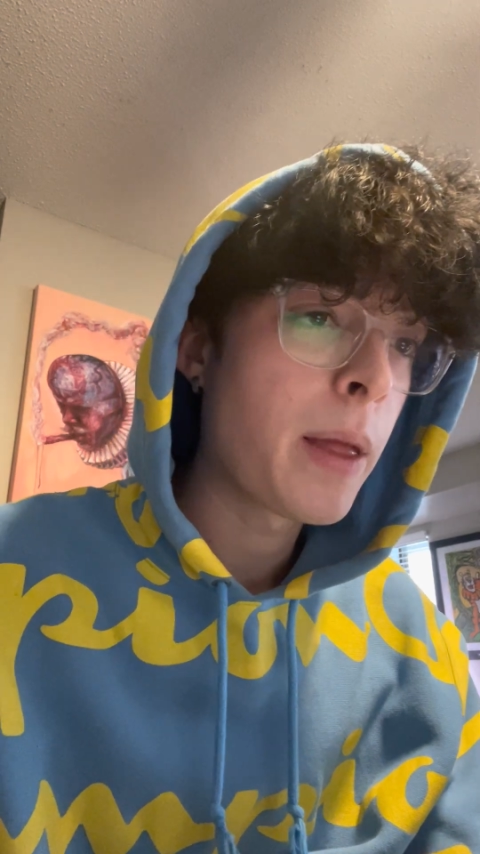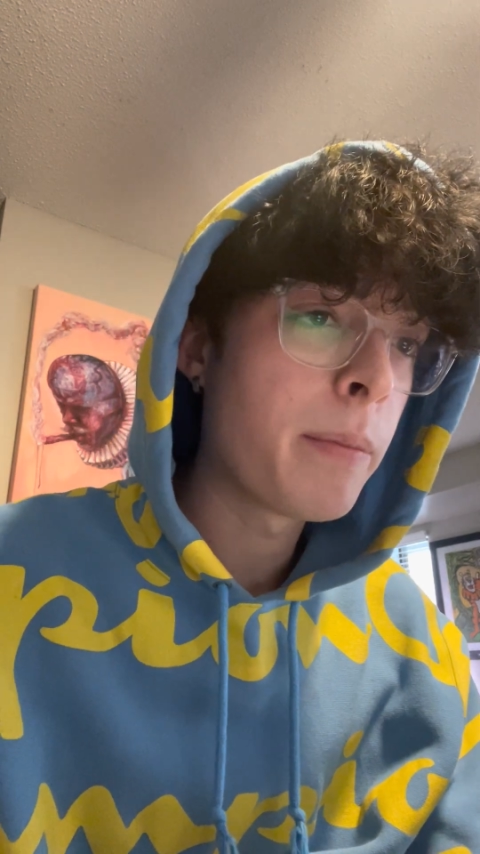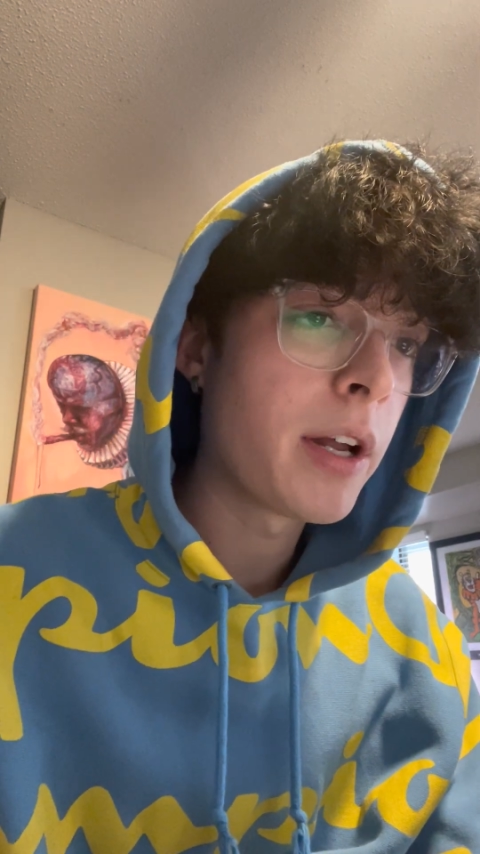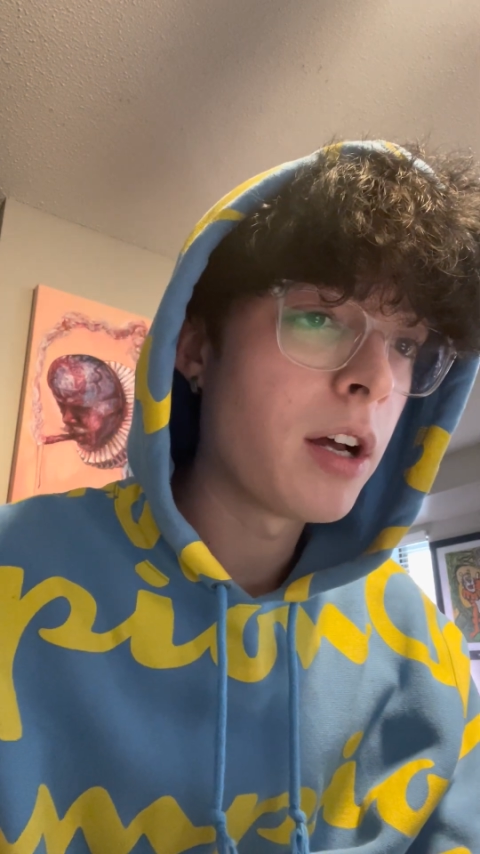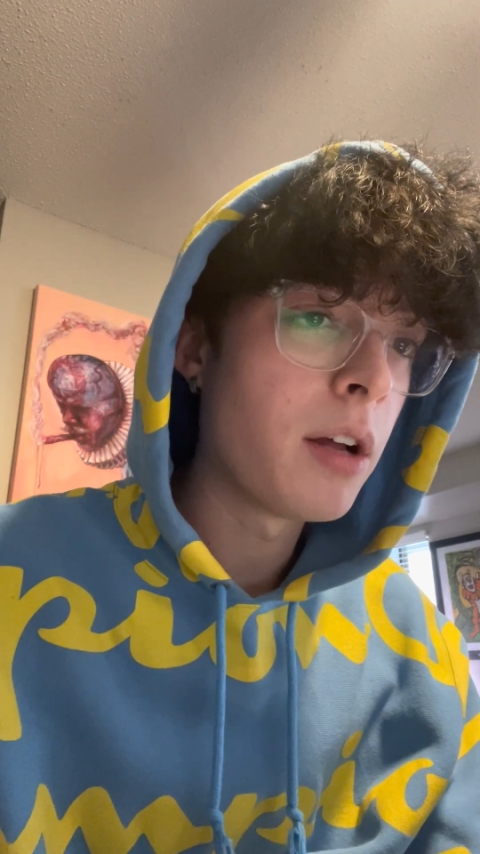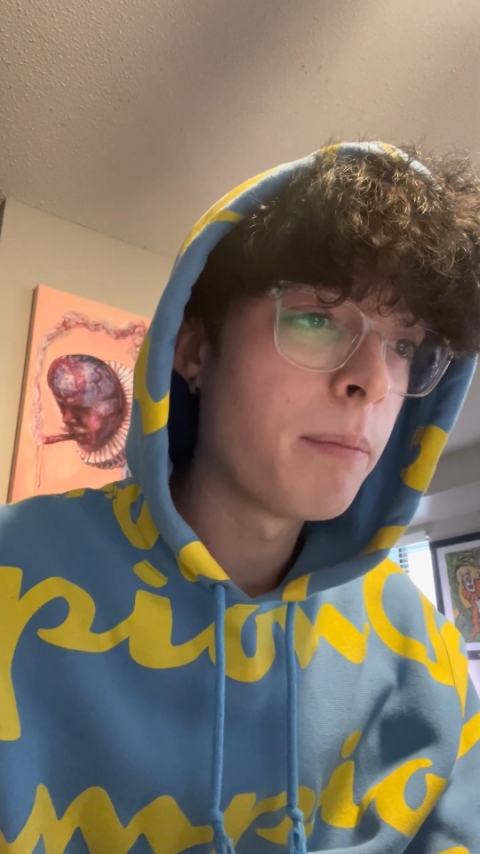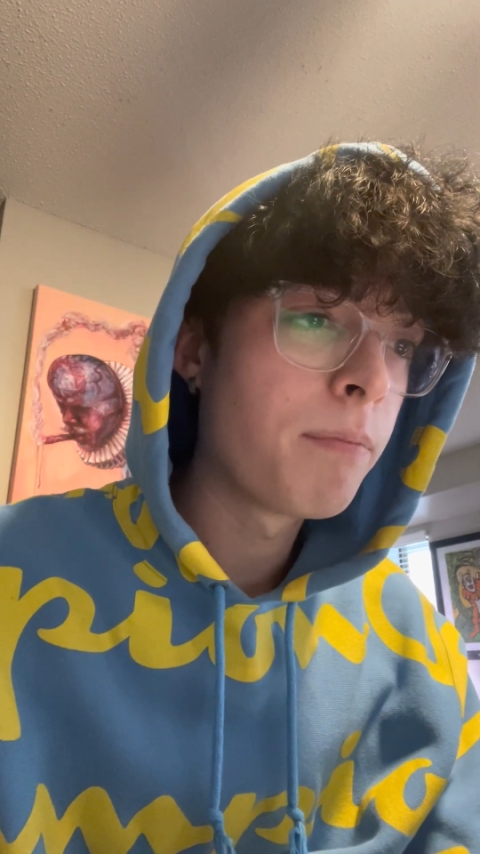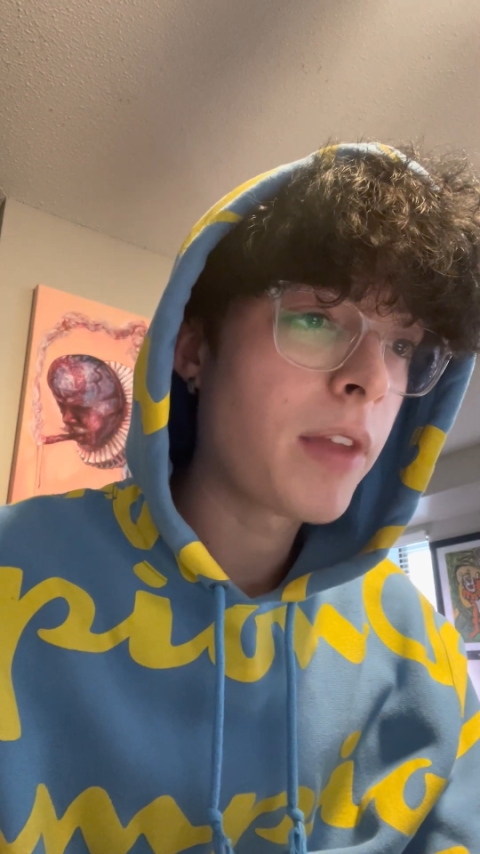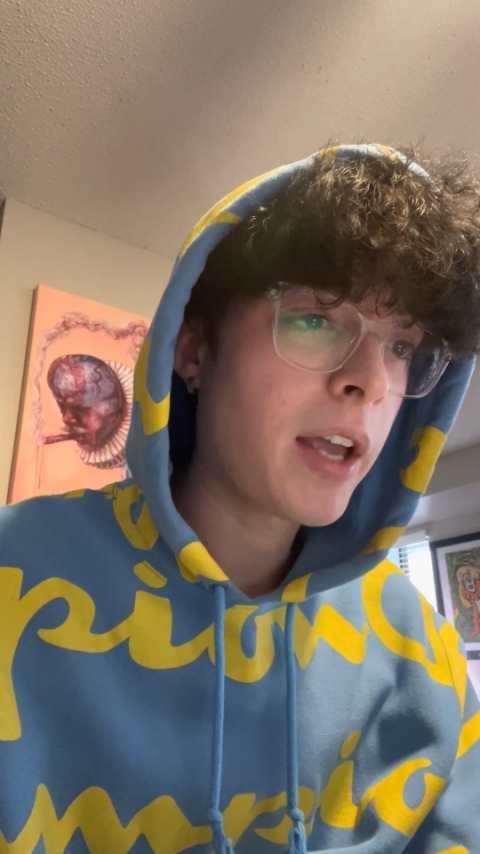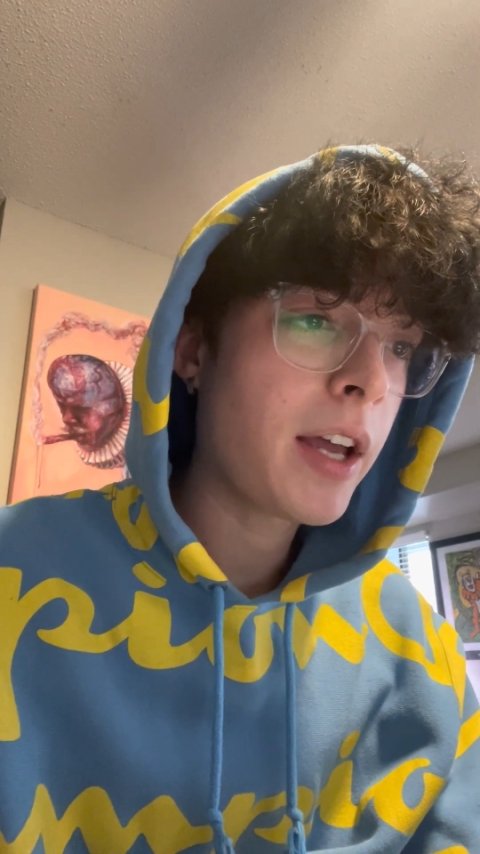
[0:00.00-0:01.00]
But
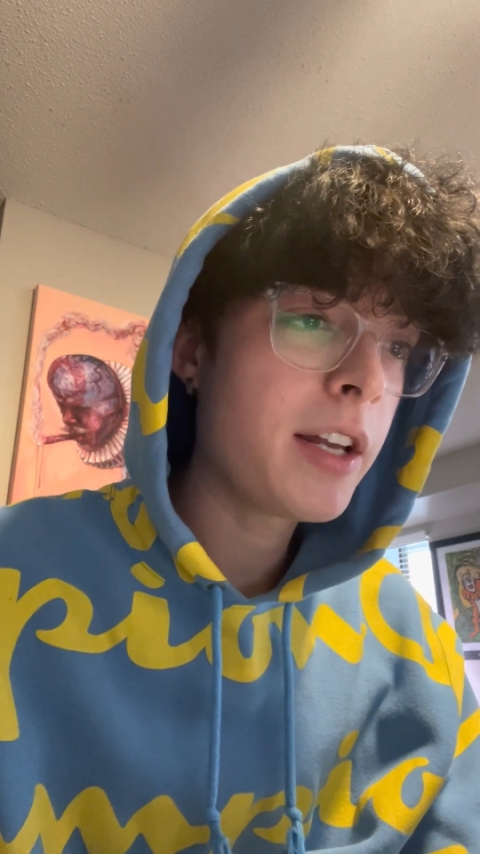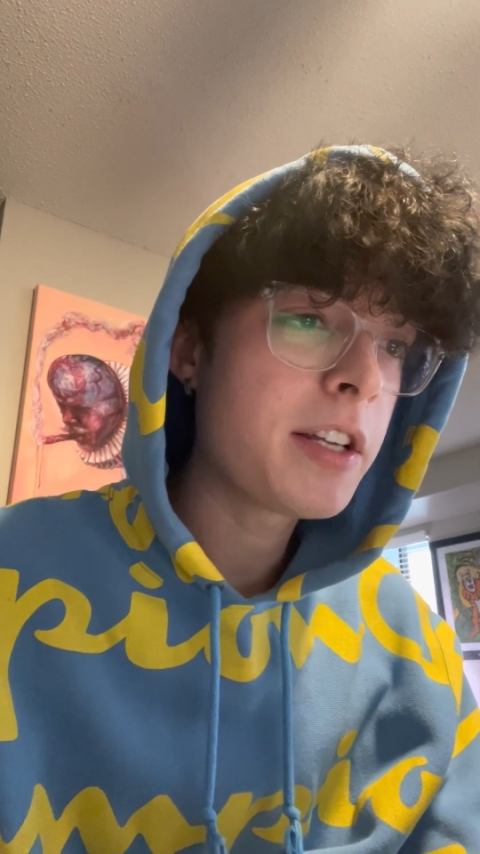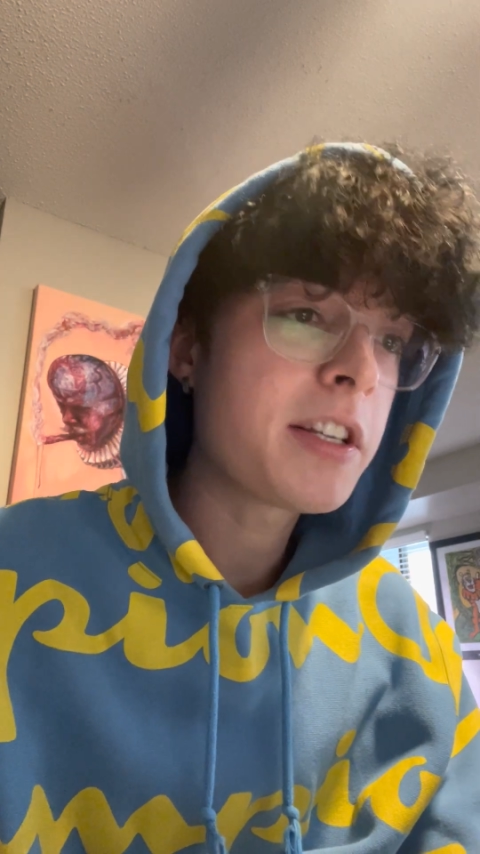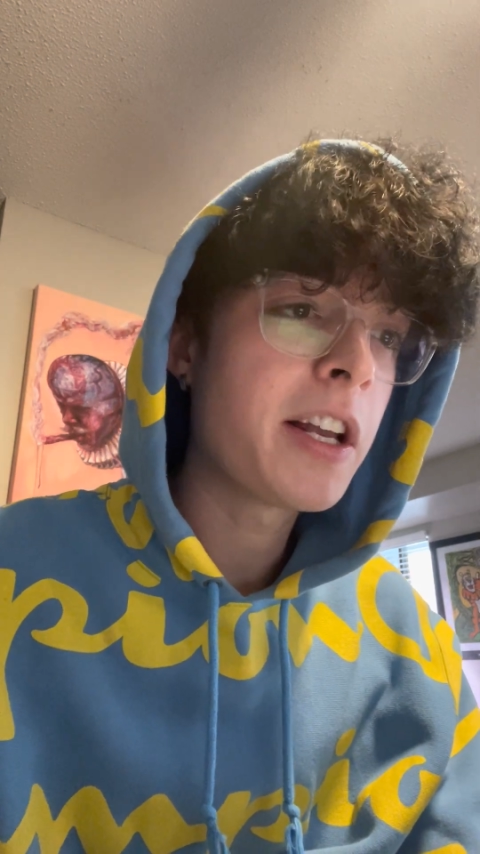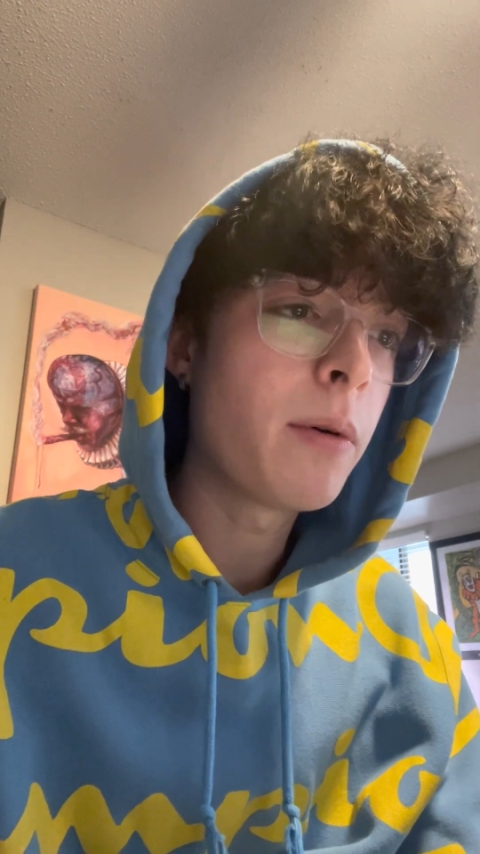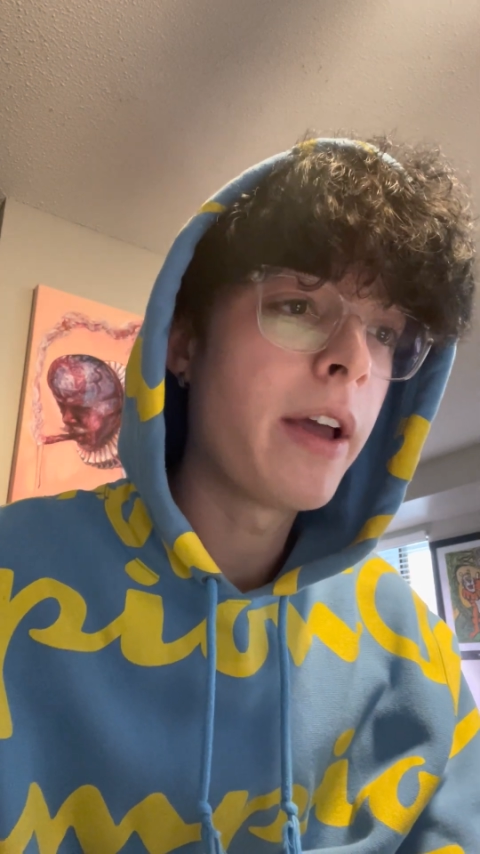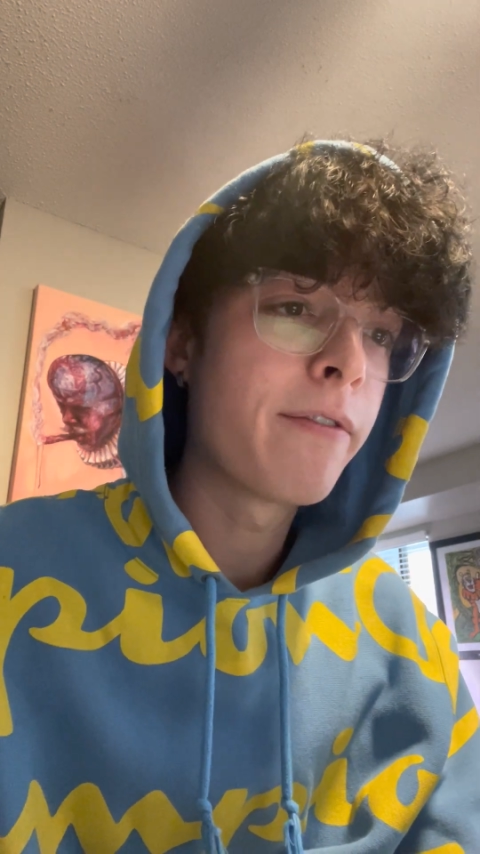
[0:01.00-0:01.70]
I kind of stayed away